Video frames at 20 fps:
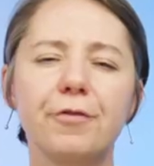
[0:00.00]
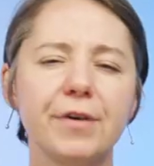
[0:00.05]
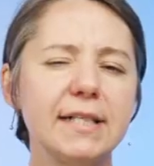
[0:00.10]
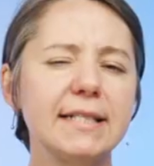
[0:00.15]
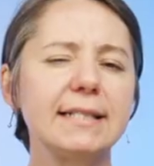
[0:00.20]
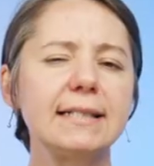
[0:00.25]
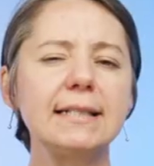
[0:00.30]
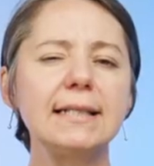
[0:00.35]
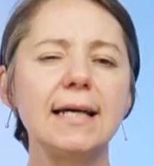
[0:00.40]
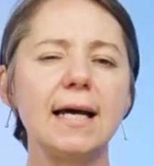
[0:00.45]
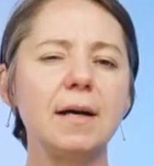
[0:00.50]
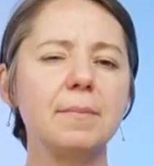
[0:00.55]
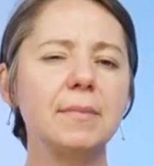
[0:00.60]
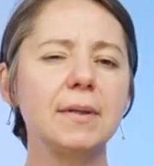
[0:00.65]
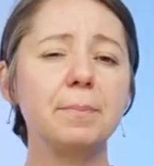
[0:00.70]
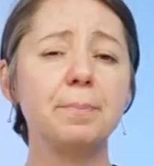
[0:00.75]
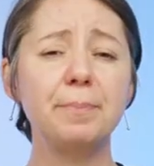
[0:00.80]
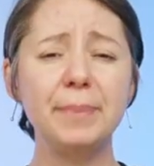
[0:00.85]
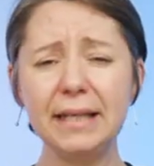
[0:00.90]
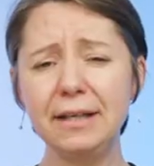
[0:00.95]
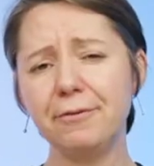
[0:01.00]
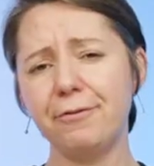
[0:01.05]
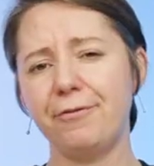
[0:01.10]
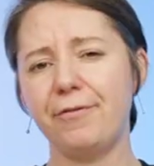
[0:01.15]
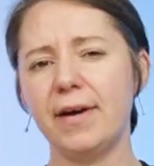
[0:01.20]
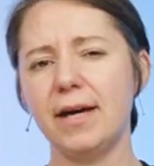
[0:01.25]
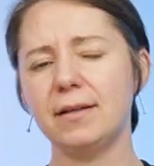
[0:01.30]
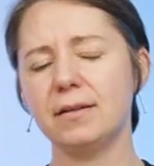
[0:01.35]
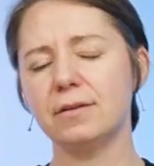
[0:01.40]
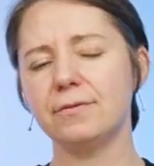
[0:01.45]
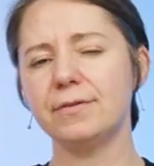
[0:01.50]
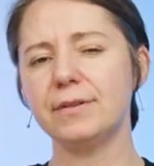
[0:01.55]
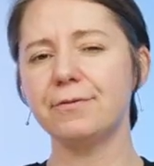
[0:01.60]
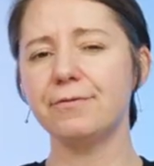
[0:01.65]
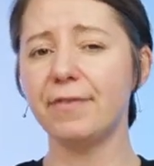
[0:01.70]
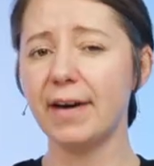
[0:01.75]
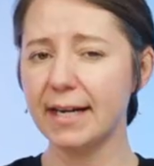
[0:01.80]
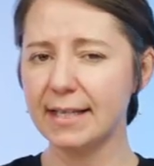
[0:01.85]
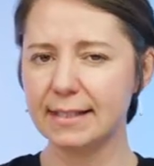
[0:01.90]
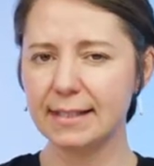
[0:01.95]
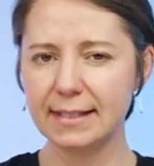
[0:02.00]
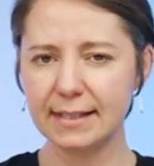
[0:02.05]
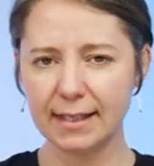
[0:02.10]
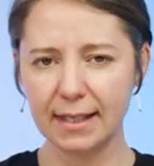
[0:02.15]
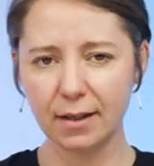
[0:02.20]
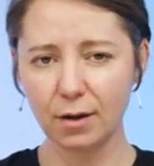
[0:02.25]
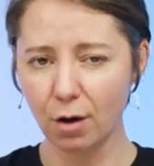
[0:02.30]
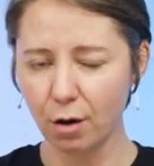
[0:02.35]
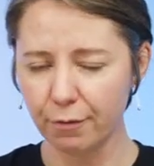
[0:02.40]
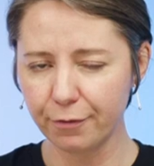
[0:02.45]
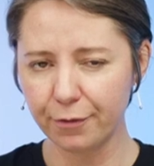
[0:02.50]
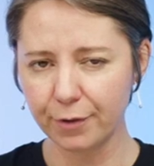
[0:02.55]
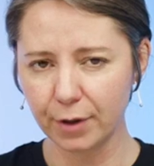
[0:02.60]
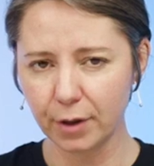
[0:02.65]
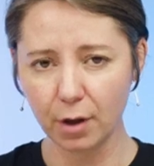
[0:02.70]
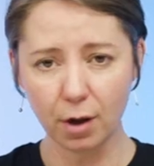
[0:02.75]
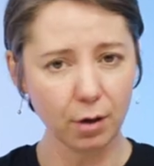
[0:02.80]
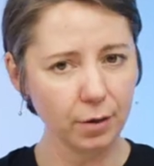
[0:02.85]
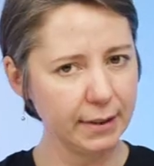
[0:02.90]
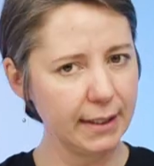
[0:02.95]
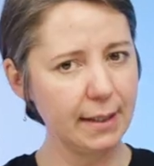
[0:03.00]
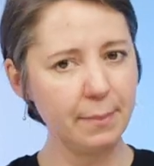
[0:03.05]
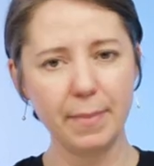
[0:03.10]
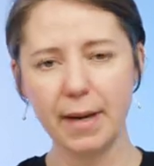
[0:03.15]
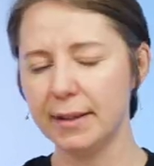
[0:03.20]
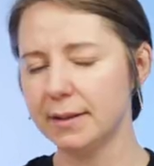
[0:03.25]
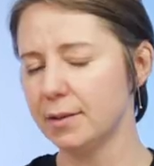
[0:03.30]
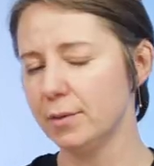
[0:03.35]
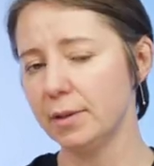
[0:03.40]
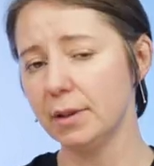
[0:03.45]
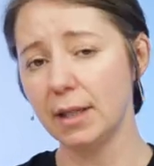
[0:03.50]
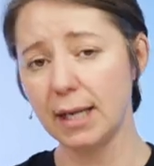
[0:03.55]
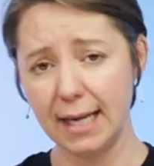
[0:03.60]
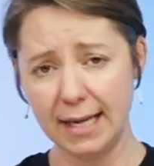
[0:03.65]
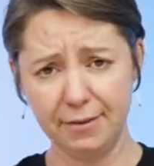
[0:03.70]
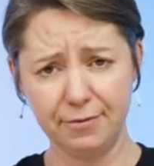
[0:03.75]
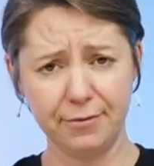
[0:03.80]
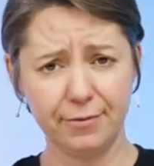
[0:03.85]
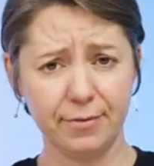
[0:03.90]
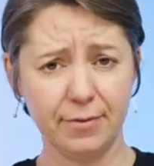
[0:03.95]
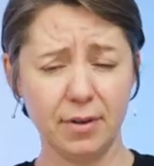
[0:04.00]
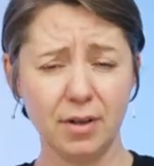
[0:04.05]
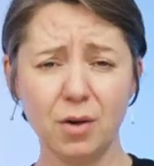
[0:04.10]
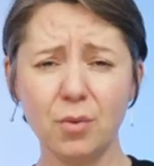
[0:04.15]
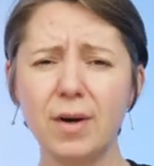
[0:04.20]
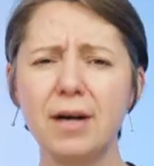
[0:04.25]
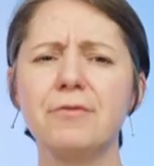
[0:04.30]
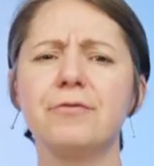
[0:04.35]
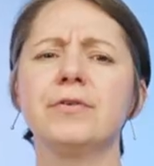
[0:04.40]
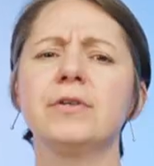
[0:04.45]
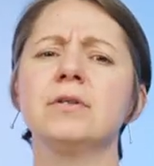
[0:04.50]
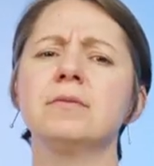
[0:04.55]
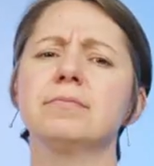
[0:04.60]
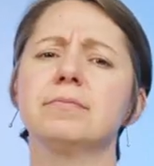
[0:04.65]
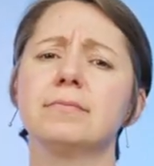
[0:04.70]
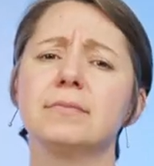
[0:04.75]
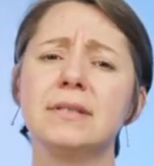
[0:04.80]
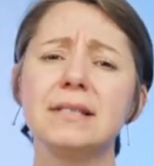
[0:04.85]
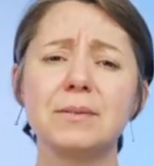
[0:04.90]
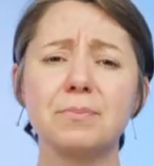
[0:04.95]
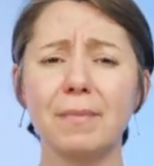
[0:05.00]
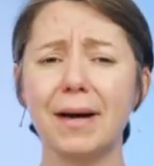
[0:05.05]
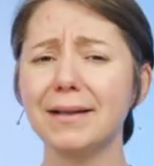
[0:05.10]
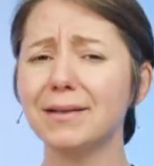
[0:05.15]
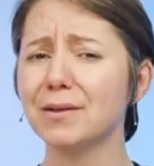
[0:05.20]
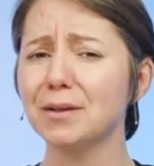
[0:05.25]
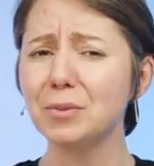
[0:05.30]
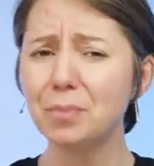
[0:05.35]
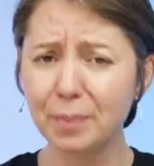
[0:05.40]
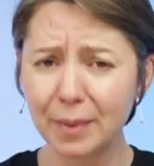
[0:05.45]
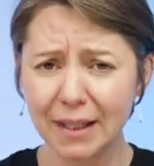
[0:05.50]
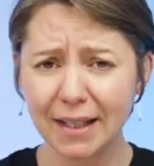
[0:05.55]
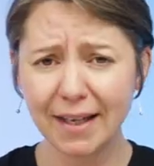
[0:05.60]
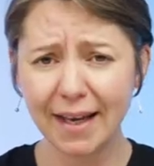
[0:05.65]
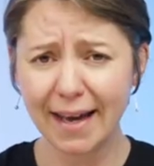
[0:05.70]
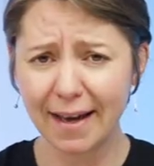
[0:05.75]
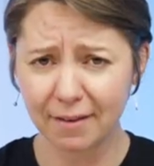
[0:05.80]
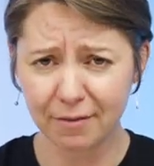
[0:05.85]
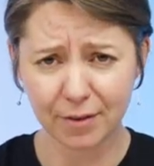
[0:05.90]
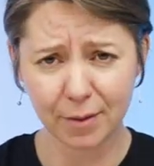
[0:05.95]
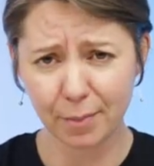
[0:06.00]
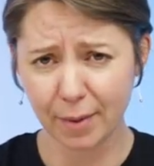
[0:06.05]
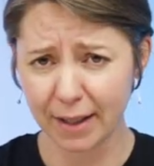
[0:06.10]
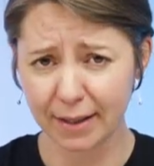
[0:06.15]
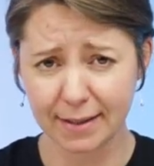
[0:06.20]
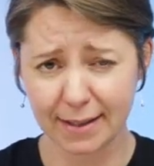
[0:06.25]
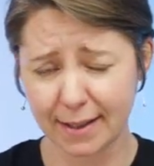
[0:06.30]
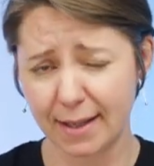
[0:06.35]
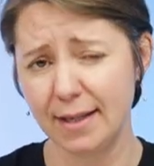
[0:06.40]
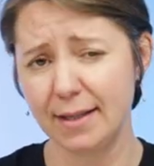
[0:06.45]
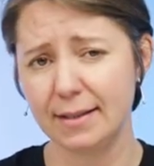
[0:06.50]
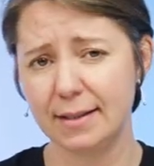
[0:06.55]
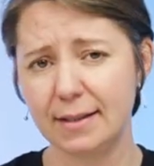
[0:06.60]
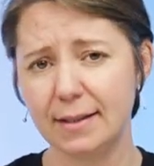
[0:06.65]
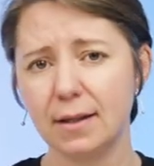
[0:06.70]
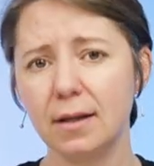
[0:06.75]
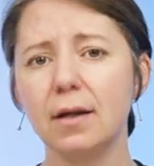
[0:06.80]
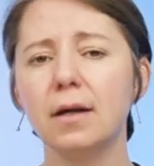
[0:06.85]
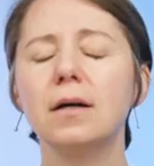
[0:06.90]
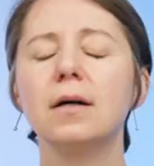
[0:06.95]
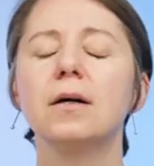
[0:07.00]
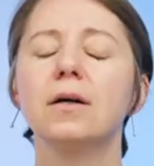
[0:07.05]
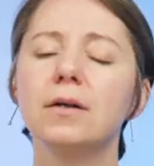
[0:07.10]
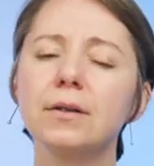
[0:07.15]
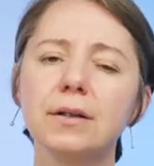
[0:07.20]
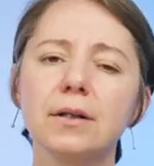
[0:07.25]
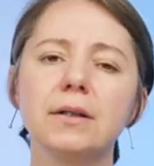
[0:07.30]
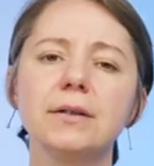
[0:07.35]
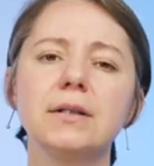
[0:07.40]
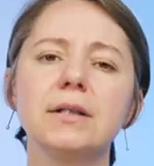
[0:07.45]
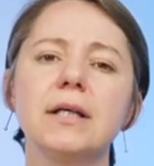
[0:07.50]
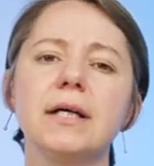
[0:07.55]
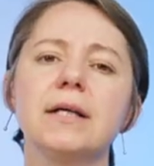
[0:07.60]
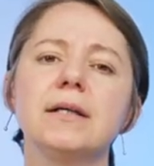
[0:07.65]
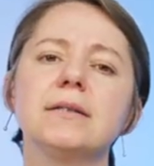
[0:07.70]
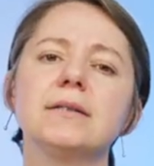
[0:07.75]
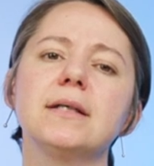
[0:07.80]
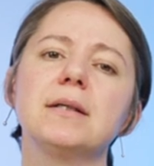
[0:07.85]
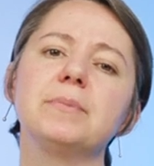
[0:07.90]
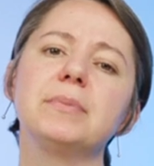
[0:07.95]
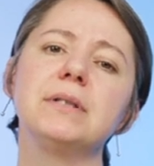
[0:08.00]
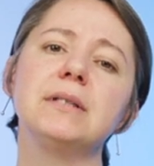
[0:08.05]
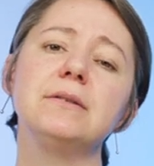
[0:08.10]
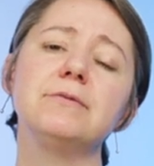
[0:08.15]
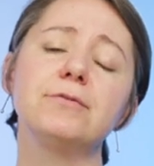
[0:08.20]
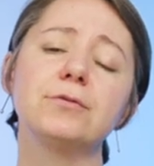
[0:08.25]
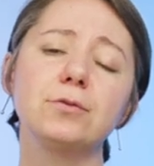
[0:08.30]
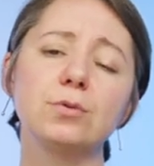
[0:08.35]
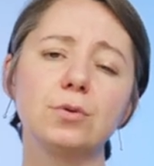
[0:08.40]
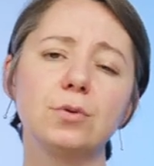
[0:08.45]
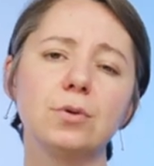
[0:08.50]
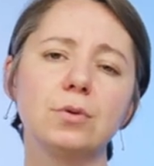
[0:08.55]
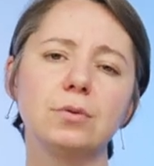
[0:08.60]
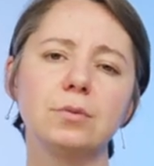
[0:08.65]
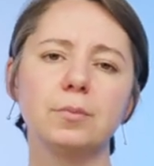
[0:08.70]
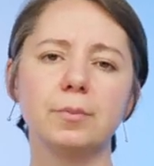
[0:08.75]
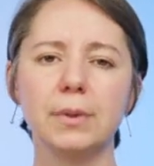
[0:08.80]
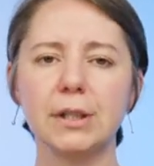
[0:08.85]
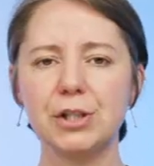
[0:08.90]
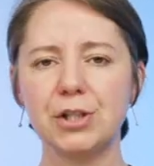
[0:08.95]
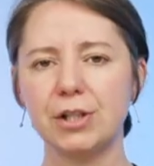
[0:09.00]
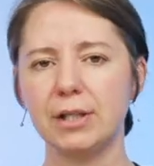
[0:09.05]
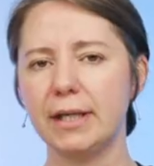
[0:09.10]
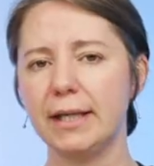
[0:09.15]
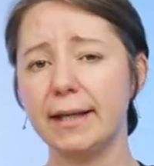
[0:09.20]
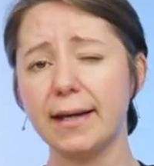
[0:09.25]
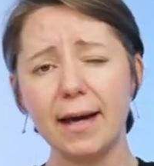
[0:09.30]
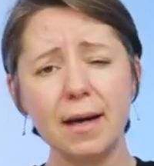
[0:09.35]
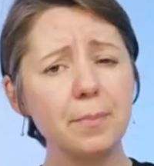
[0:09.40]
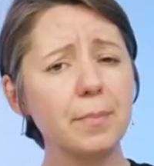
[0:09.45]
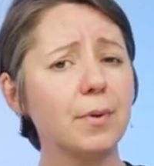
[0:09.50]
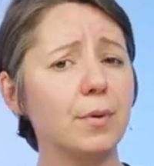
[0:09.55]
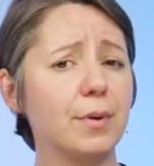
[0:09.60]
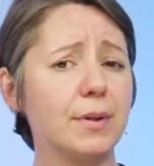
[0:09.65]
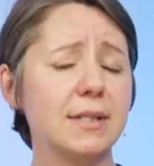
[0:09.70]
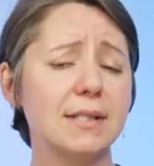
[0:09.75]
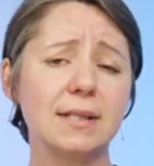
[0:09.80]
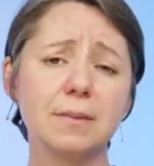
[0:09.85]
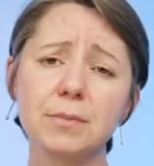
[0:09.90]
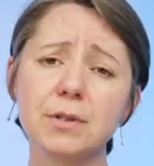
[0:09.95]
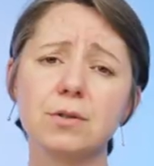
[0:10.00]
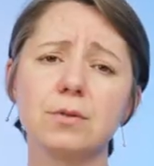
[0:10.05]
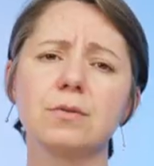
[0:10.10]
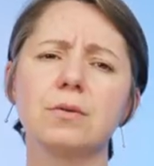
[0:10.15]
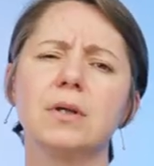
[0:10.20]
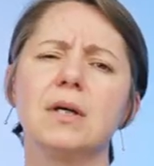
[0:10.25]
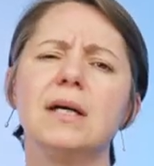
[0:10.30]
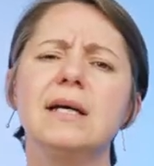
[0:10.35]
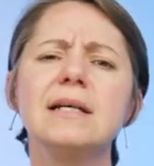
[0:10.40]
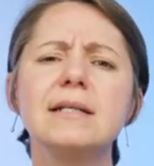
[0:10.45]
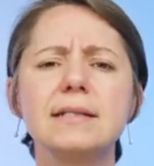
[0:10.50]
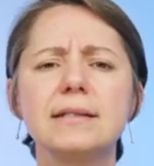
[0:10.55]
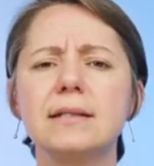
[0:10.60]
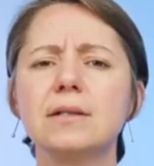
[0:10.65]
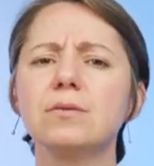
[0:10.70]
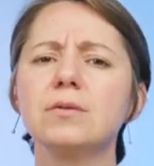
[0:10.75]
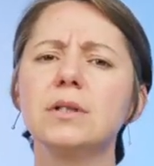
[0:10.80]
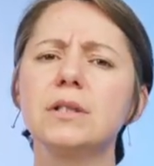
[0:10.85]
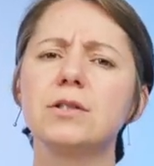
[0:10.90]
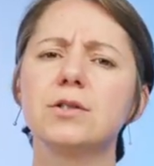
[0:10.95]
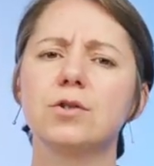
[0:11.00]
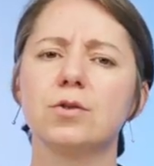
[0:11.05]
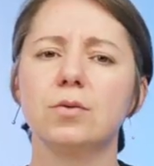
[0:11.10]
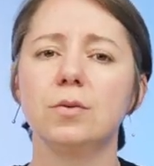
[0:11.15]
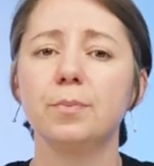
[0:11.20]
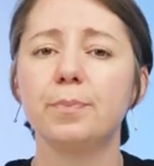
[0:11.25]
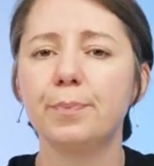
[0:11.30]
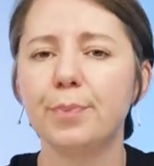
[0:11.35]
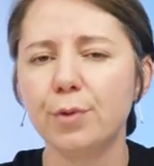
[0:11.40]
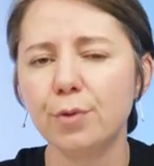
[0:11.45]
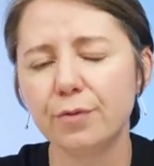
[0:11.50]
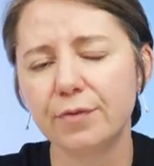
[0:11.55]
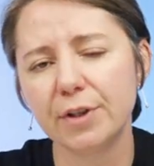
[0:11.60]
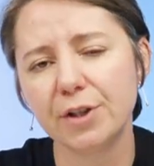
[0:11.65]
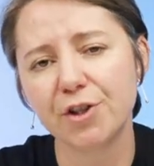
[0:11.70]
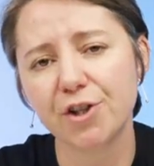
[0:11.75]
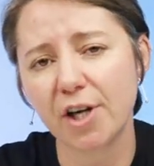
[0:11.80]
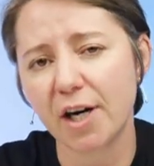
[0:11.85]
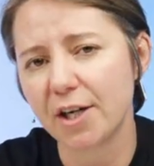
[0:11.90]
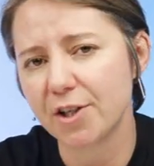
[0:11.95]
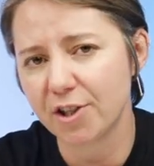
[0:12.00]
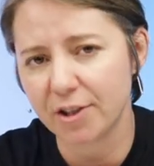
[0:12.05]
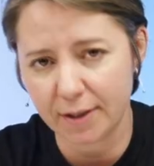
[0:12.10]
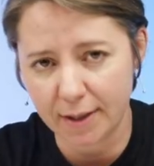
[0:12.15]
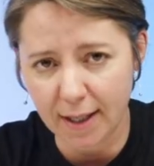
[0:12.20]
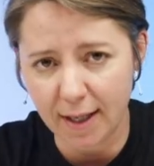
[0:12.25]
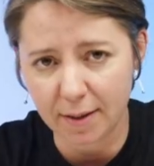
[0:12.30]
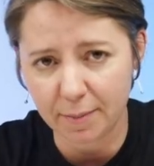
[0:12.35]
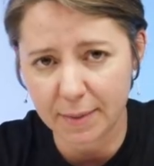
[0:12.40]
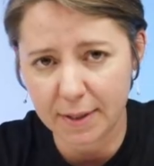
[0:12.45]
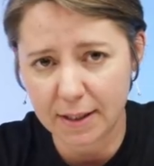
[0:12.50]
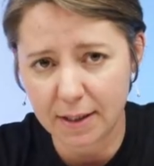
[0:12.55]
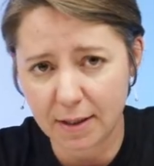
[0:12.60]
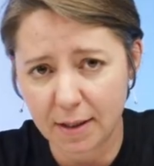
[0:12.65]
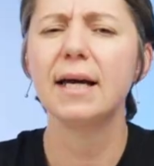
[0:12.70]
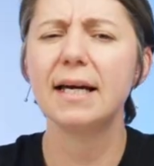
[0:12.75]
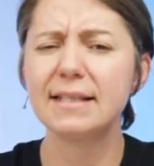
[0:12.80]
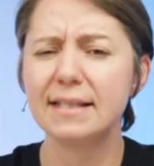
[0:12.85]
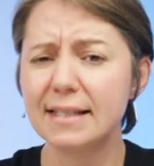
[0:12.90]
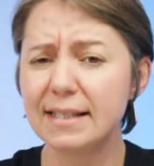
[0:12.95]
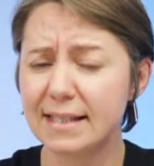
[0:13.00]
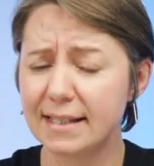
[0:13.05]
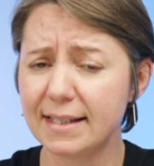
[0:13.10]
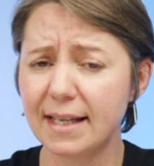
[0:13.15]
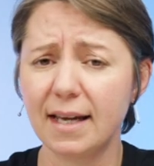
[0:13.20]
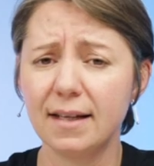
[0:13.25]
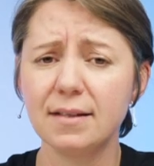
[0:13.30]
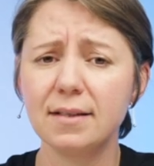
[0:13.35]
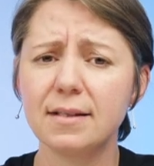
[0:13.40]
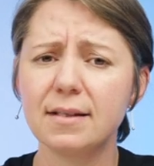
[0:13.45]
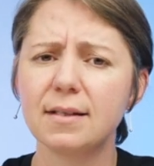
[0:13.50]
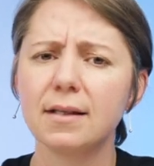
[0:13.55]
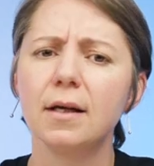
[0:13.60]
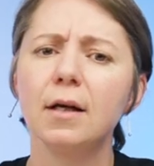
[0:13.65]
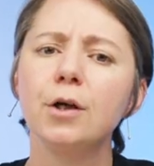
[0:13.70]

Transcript: Firstly, I'm a big fan of devices that offer all-day battery life. However, this might not be everybody's case. On the other hand, I believe Google, much like Apple and Samsung, still needs to improve the charging times. As it stands,